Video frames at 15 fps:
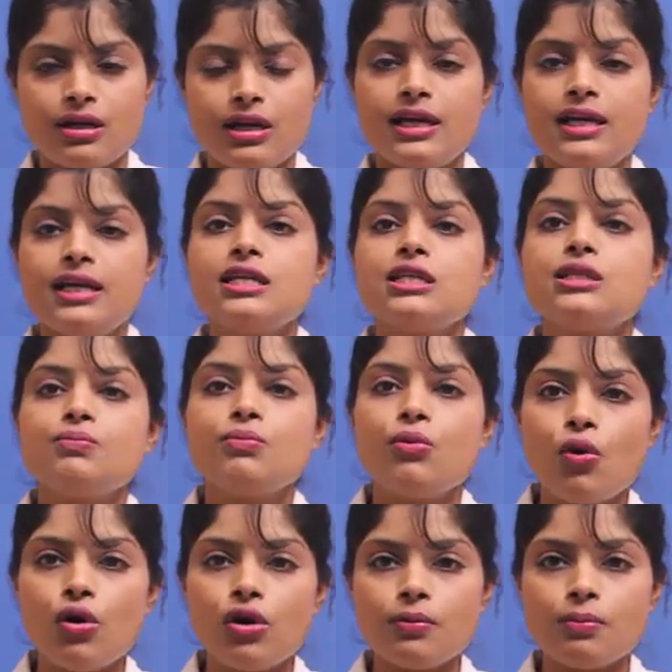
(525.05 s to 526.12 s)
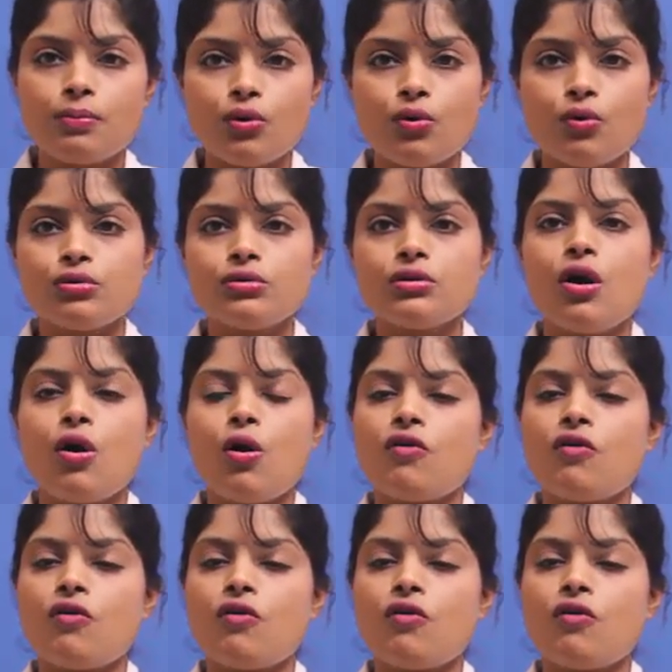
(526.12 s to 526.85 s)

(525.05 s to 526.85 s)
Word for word: he is more prone